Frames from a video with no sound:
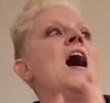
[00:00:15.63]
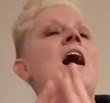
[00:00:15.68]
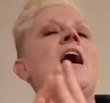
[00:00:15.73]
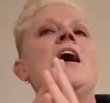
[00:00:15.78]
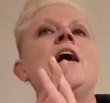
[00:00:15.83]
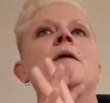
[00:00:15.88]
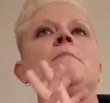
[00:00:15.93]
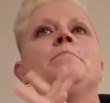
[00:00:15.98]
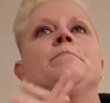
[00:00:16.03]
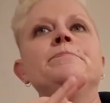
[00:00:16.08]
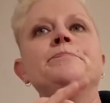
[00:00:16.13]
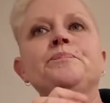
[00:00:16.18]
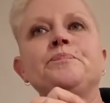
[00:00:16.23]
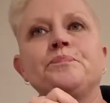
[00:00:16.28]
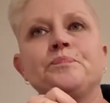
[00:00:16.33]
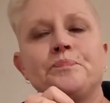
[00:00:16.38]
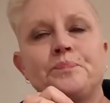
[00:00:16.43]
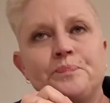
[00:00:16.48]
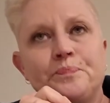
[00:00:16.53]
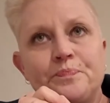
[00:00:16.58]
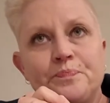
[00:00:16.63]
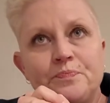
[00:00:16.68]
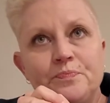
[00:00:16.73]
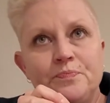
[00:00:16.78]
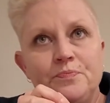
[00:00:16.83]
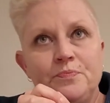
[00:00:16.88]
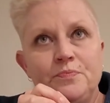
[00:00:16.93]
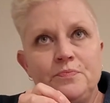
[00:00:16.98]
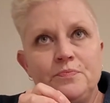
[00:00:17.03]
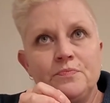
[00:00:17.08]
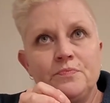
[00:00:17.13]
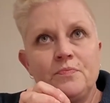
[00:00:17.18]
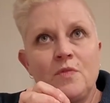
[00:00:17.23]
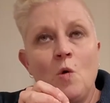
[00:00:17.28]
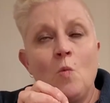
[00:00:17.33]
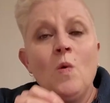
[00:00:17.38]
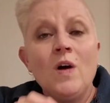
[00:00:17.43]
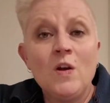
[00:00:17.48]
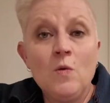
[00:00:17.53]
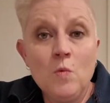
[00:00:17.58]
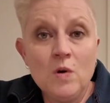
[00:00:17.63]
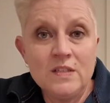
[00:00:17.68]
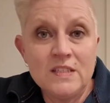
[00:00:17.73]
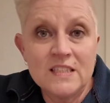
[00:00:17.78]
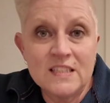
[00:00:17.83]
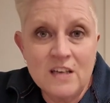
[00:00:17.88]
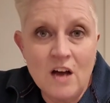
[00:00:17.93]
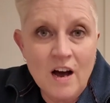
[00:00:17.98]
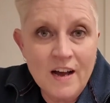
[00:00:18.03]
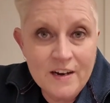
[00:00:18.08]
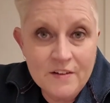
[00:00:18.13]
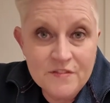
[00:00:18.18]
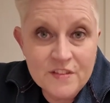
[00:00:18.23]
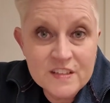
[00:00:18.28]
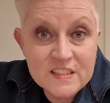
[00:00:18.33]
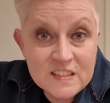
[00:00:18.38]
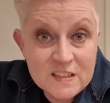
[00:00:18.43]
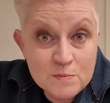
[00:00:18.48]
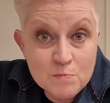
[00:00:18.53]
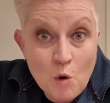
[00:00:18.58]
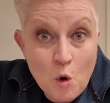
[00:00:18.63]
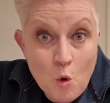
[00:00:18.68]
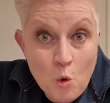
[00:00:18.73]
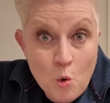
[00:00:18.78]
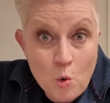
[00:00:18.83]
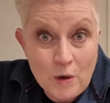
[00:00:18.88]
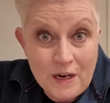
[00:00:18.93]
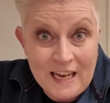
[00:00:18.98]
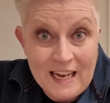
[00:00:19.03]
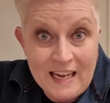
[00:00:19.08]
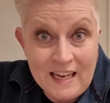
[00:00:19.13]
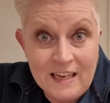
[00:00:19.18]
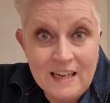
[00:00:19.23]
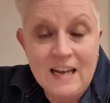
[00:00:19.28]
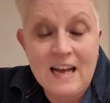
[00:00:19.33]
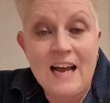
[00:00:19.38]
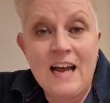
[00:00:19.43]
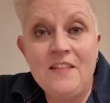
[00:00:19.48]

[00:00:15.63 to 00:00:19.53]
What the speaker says: Well, it was kind of this morning,